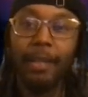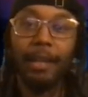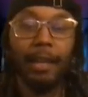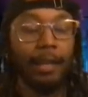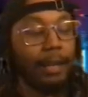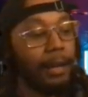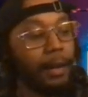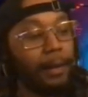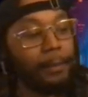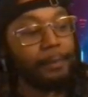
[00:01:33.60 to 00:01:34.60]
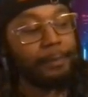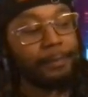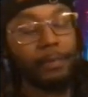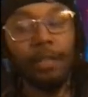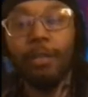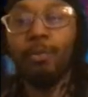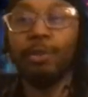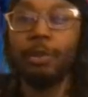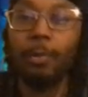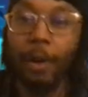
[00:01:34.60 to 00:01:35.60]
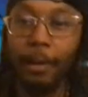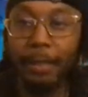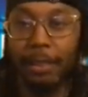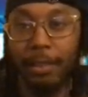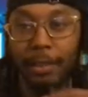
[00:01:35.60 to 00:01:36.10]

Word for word: in a um, little skirmish,